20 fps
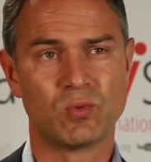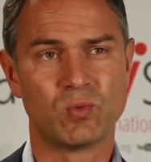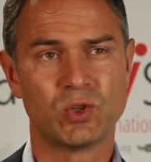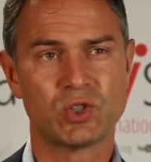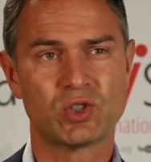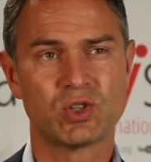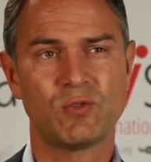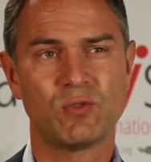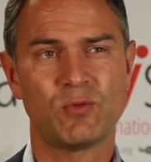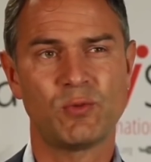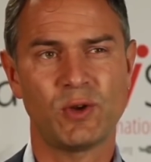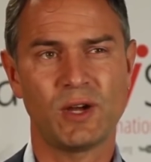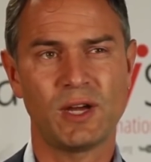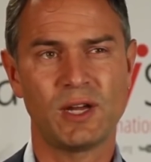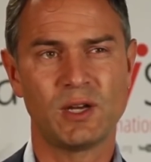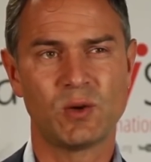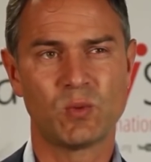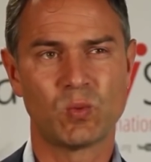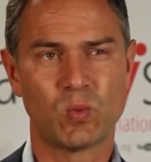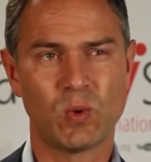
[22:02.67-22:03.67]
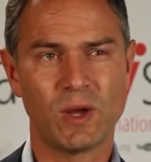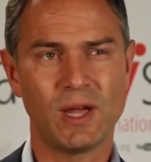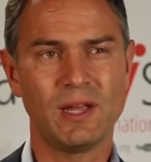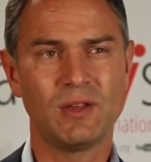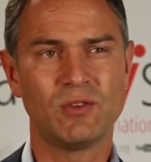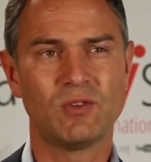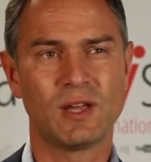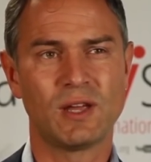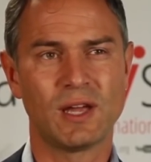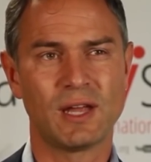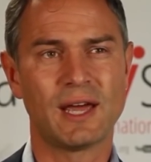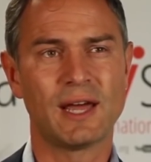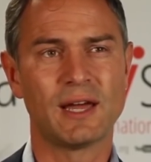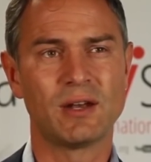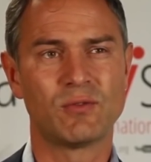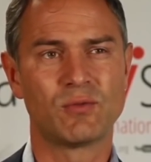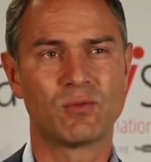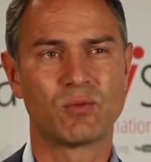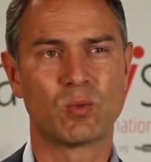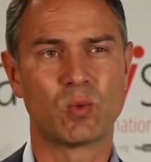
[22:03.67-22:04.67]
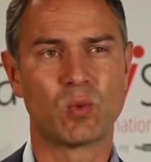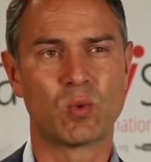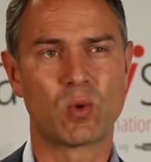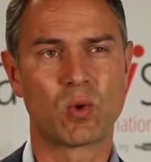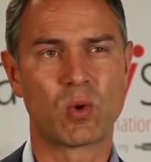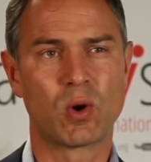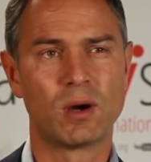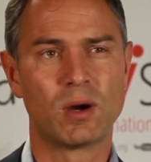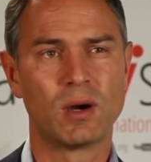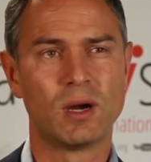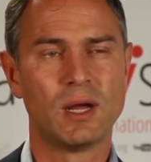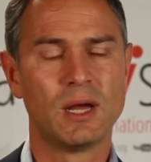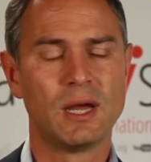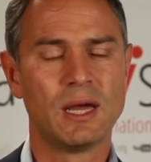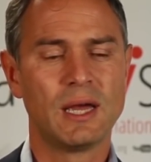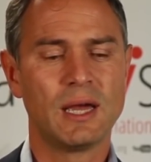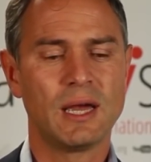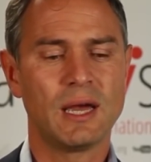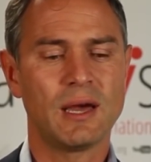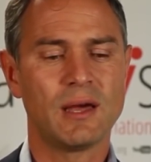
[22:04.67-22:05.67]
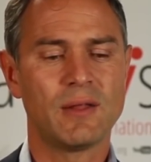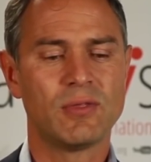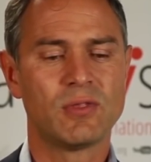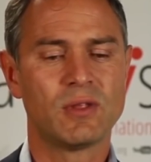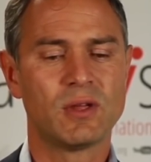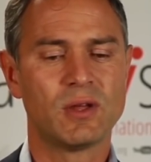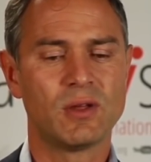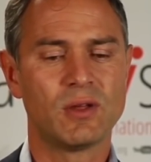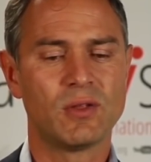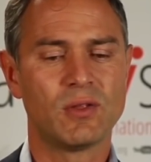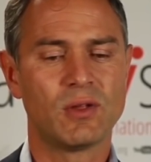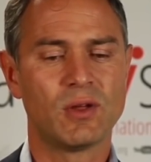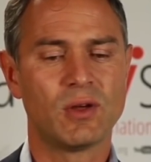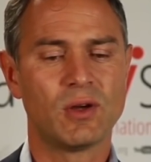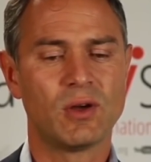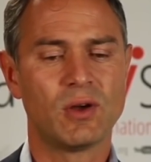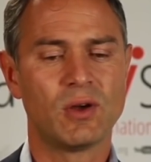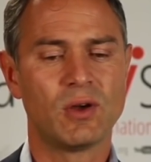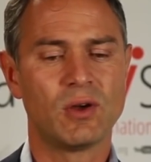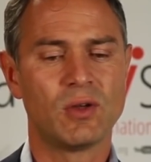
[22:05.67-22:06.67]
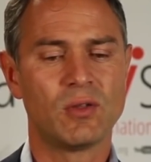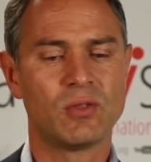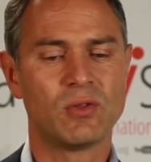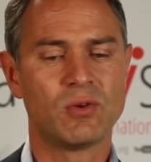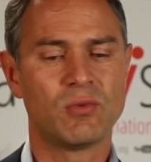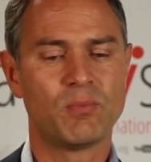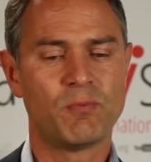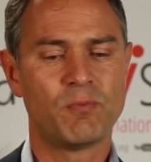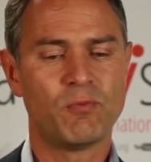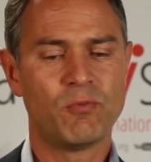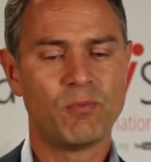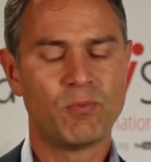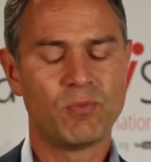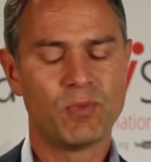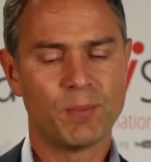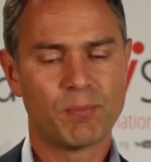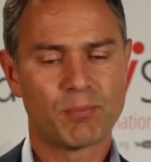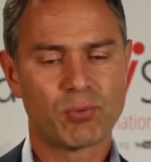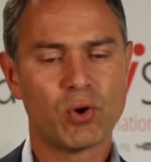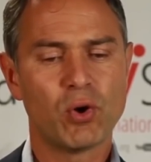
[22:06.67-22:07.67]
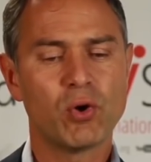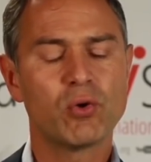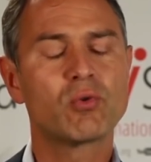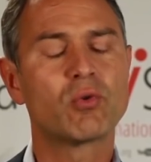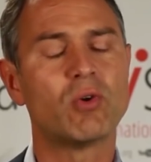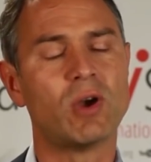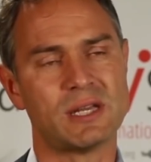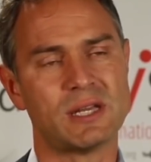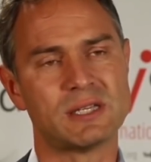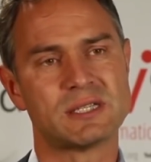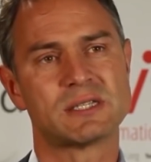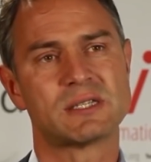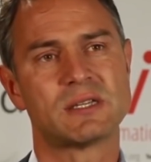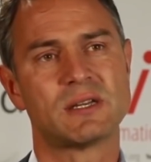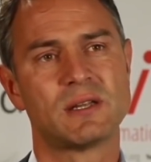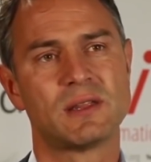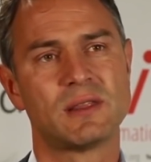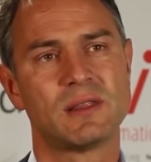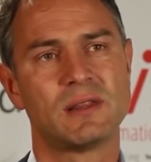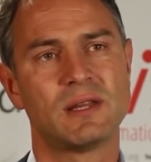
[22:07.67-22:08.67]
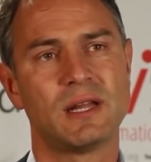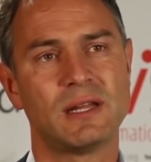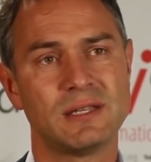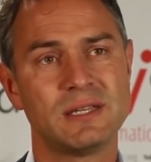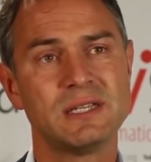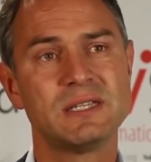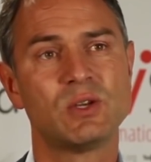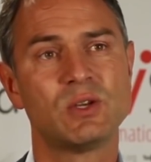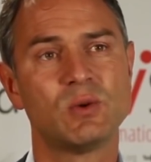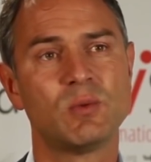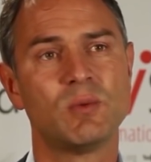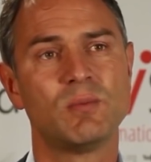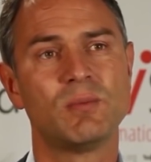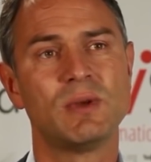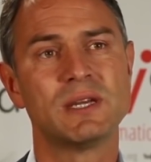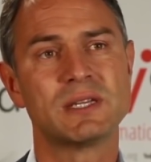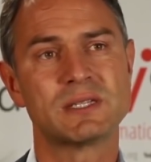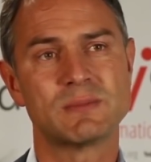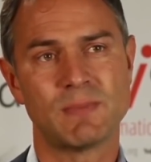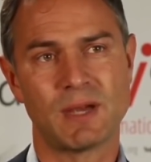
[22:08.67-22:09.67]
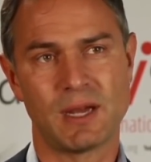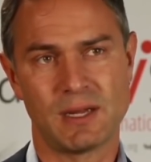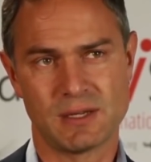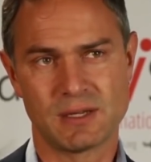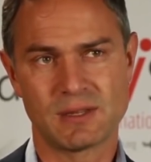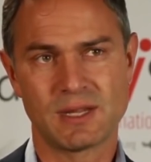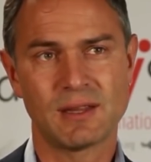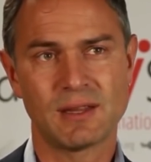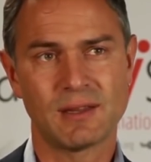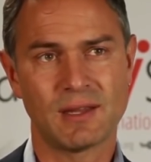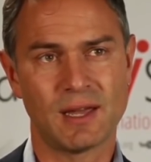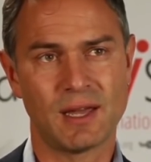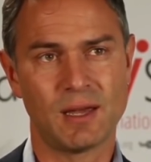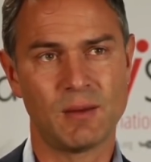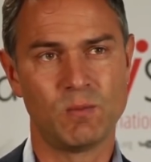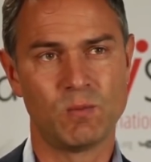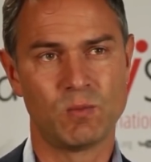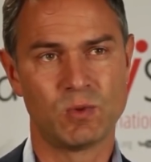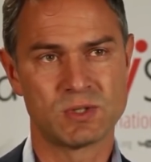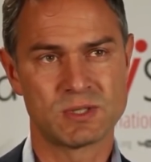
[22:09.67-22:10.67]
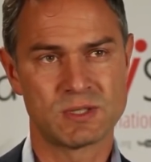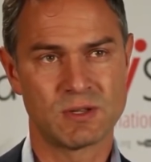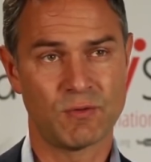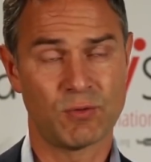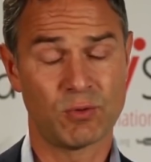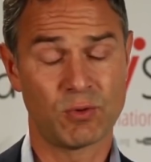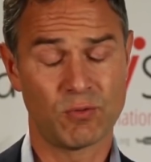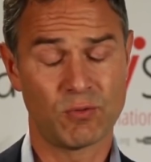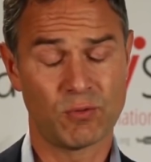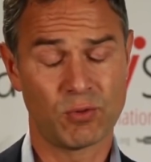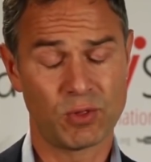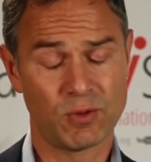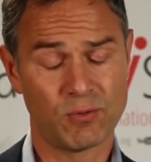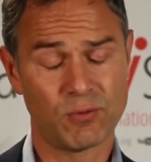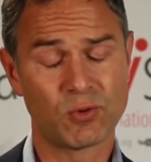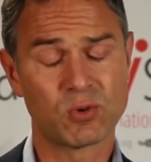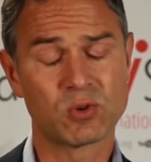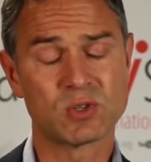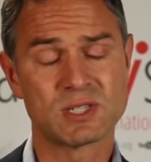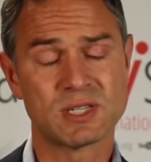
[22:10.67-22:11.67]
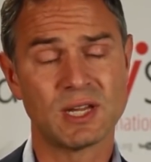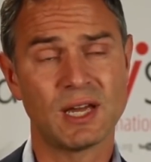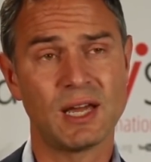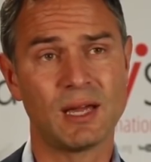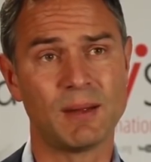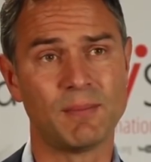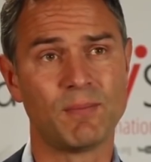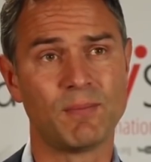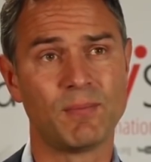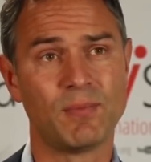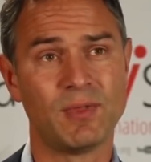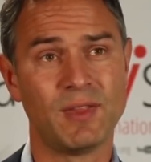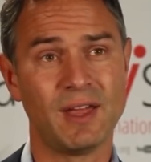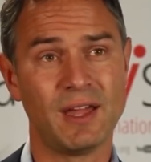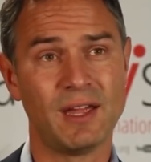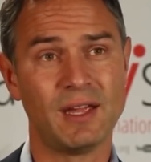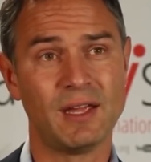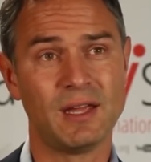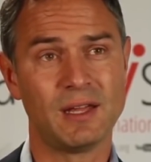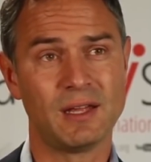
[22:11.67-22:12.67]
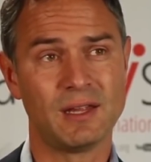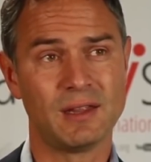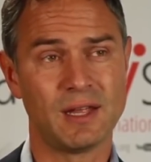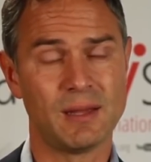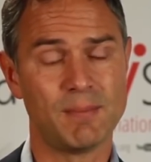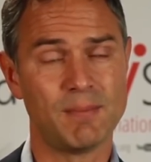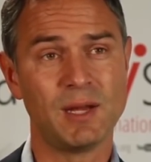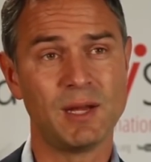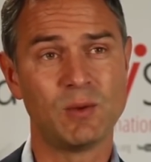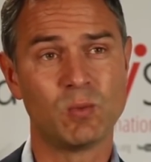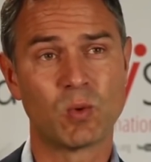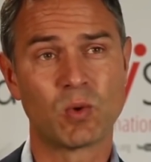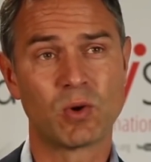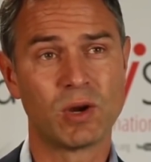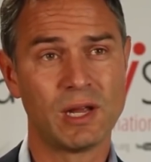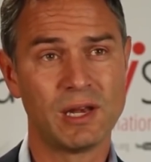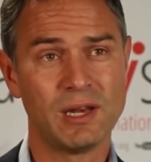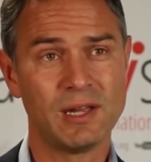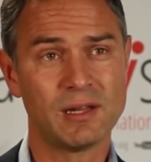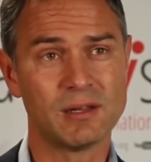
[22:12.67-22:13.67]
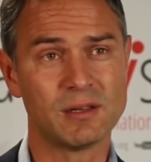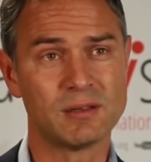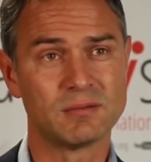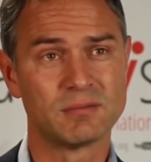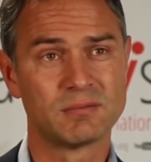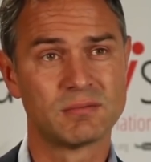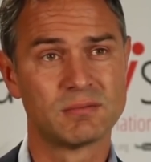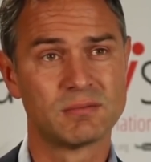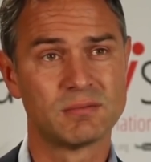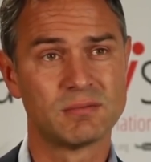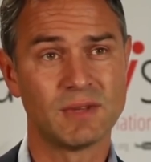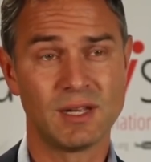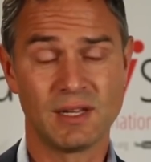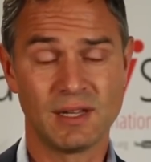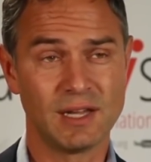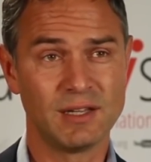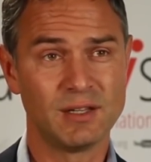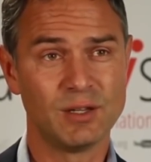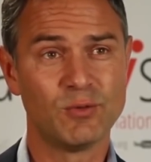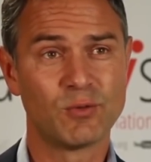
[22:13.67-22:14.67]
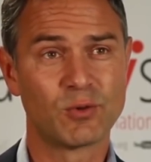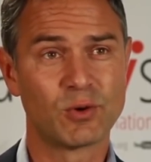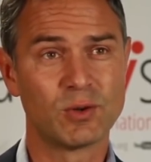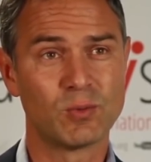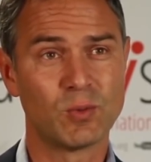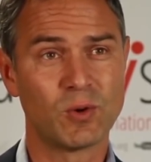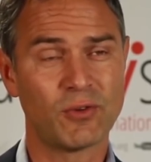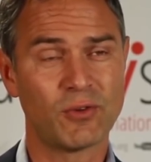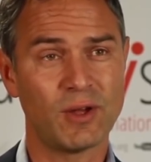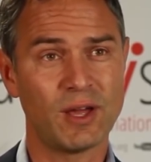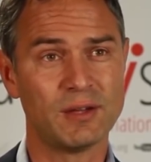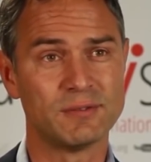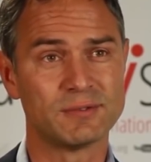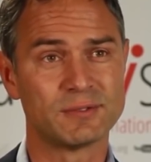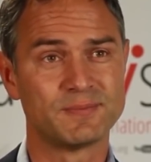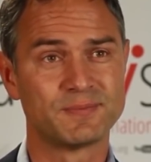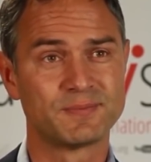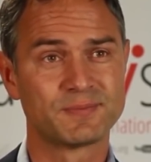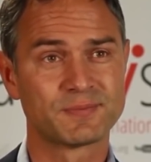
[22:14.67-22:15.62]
We should find a way to get out of war. And the progress that these human beings made at that time was, for the first time, they made war illegal in 1945.